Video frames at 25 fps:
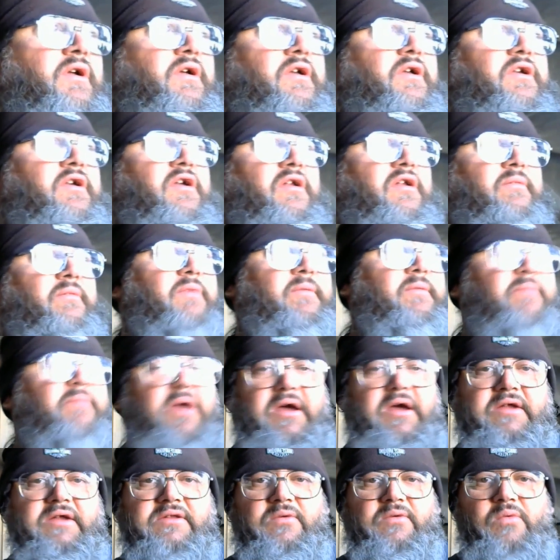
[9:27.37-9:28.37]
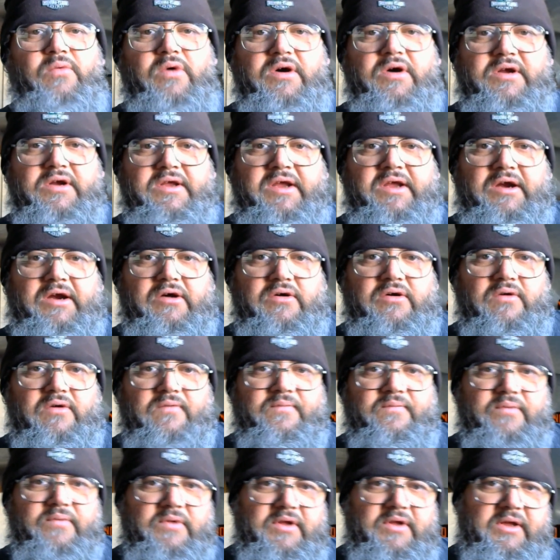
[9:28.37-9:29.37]
Going to be back to work here
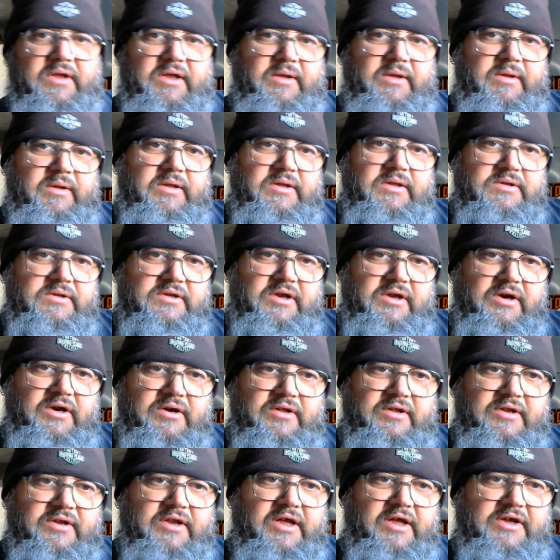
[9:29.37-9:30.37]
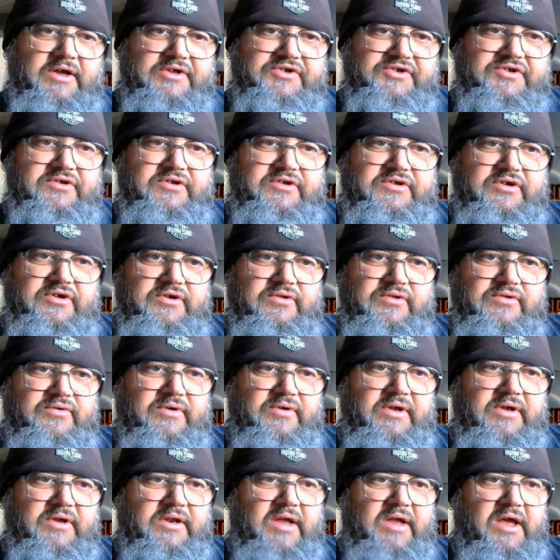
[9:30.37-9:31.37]
hopefully here in the next
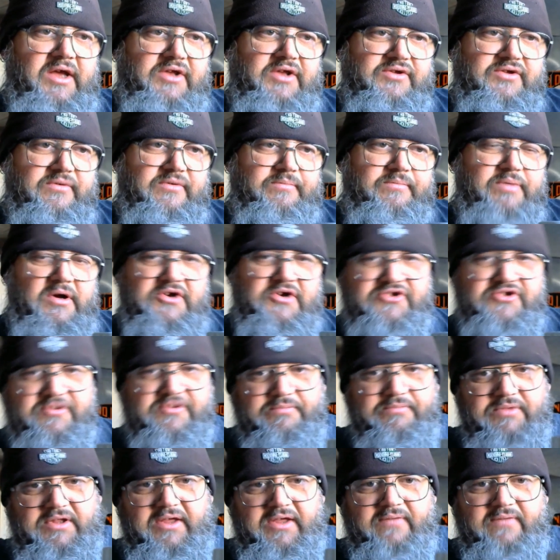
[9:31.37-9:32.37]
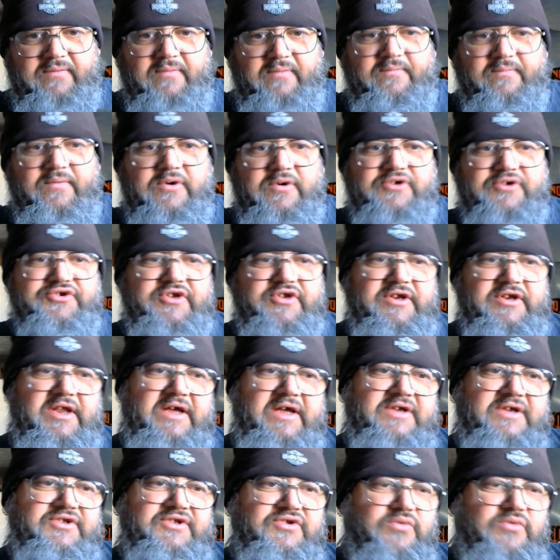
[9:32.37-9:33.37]
2-3 days, or possibly even first of
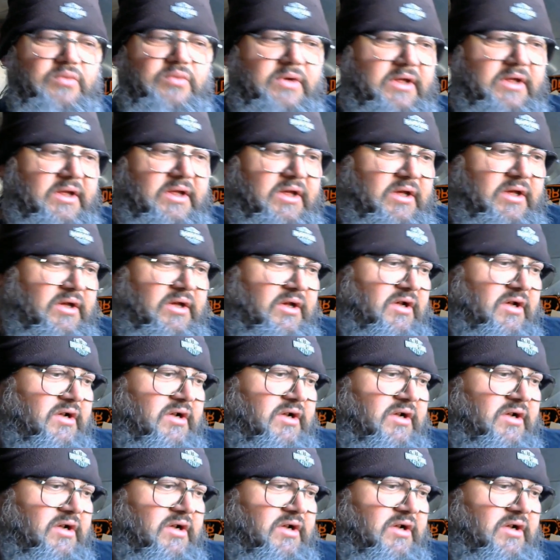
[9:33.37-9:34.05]
next week.